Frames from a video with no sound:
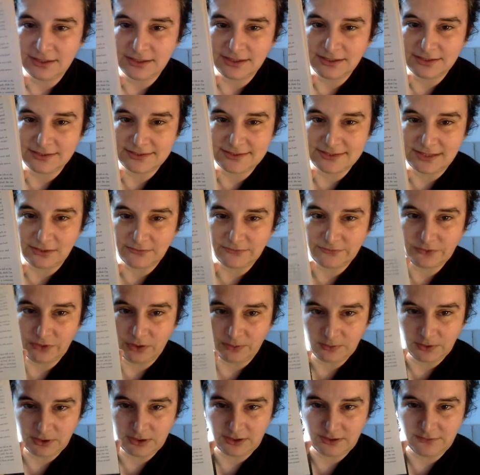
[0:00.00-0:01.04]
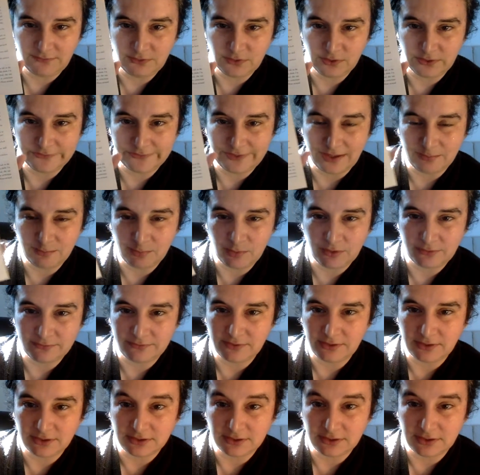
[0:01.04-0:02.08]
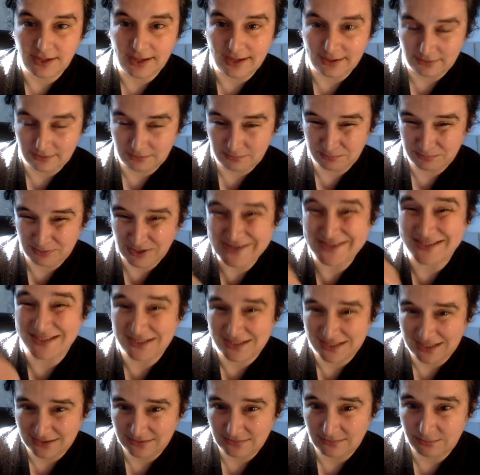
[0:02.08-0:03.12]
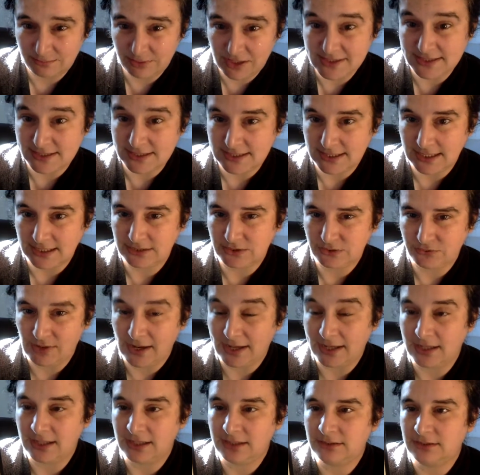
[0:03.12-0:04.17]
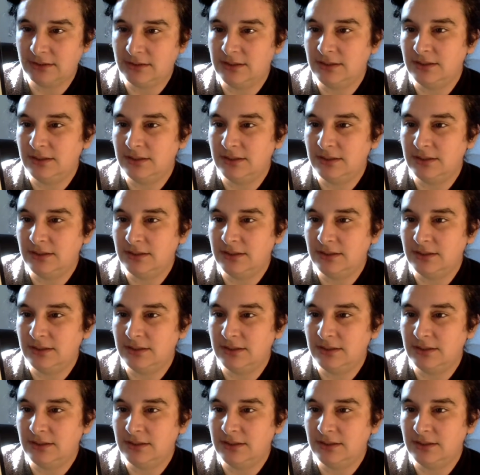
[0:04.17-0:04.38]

itself. So I'm going to give you an example of the present tense writing.